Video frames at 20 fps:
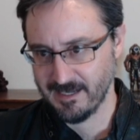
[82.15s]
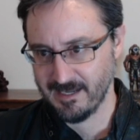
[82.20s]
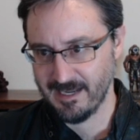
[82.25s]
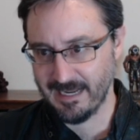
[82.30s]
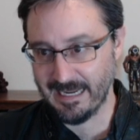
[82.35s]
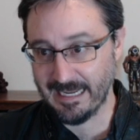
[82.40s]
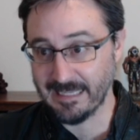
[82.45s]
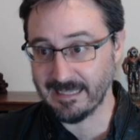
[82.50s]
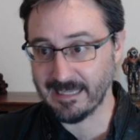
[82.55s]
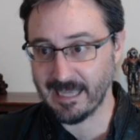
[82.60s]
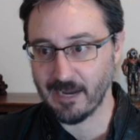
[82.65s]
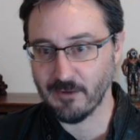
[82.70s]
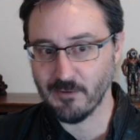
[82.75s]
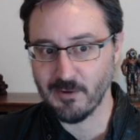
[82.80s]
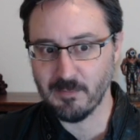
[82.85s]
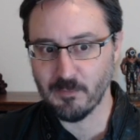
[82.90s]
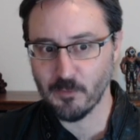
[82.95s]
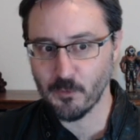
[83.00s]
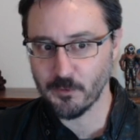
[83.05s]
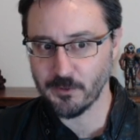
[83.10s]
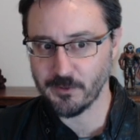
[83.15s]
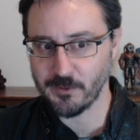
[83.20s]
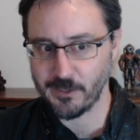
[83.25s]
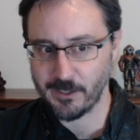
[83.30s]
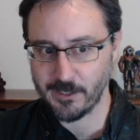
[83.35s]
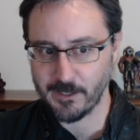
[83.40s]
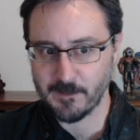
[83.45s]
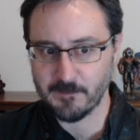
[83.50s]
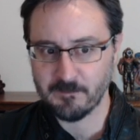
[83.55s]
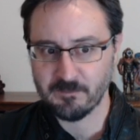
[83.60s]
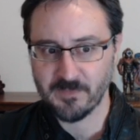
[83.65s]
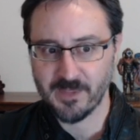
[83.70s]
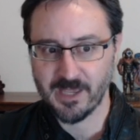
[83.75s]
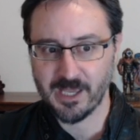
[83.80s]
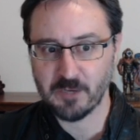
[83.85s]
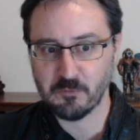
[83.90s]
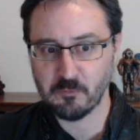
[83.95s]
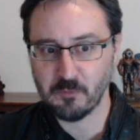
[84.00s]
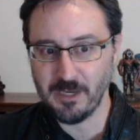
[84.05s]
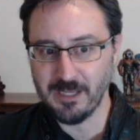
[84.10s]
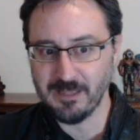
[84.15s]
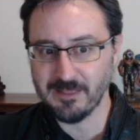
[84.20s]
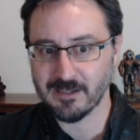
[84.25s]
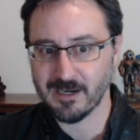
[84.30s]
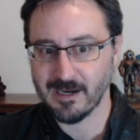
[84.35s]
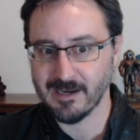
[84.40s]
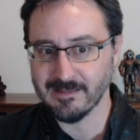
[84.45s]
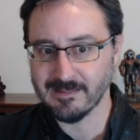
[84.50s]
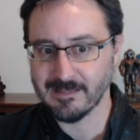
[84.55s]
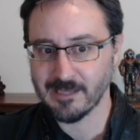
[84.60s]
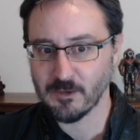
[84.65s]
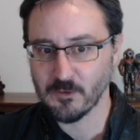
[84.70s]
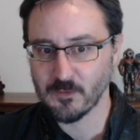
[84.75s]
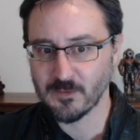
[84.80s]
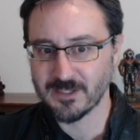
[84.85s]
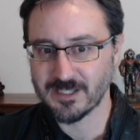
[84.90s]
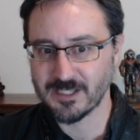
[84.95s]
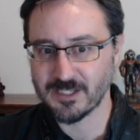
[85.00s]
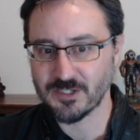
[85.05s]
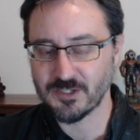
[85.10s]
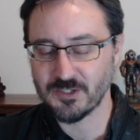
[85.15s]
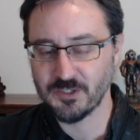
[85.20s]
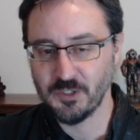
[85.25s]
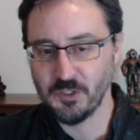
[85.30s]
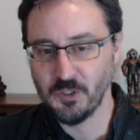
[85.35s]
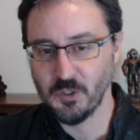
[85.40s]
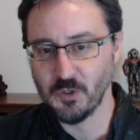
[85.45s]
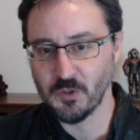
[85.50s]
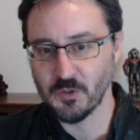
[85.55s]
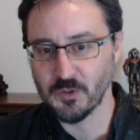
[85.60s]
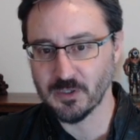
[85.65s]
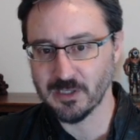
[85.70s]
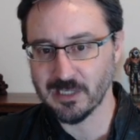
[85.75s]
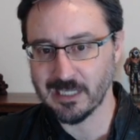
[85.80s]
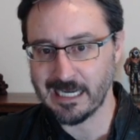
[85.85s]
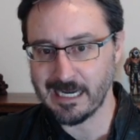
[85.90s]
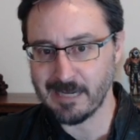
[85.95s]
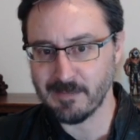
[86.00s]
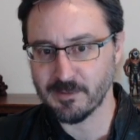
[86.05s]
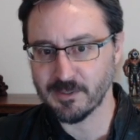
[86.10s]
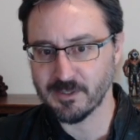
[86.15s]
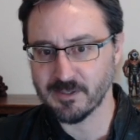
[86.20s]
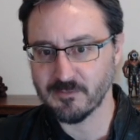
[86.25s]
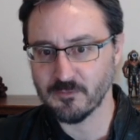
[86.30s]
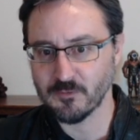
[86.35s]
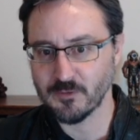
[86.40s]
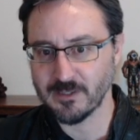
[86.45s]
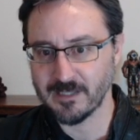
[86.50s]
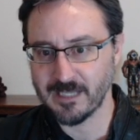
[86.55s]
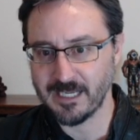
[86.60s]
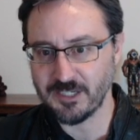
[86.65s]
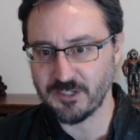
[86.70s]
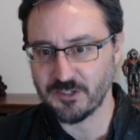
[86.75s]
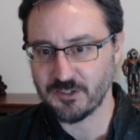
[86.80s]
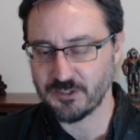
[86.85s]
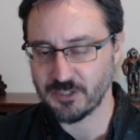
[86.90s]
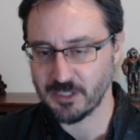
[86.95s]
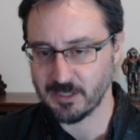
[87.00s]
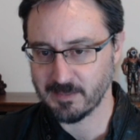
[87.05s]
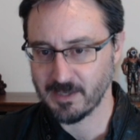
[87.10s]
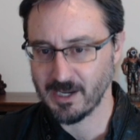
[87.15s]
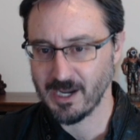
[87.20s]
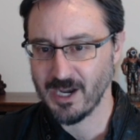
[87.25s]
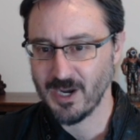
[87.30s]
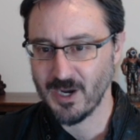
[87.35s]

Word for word: And they reported it. And we thought there was this new collaborative relationship.